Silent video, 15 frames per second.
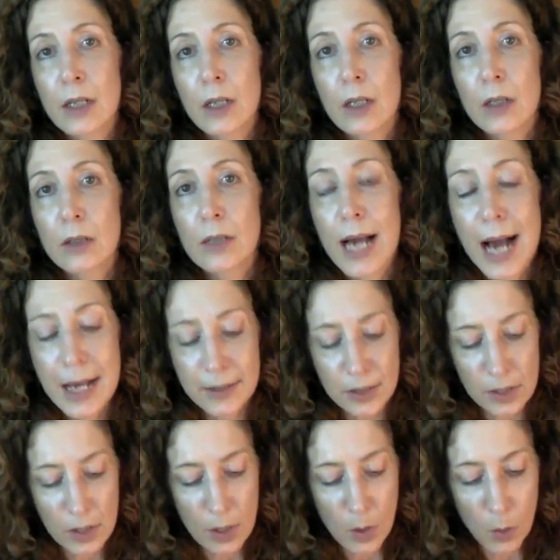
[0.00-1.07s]
her
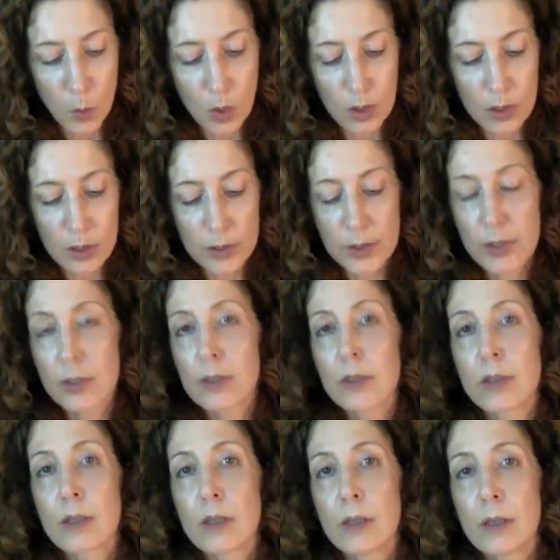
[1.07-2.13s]
last words,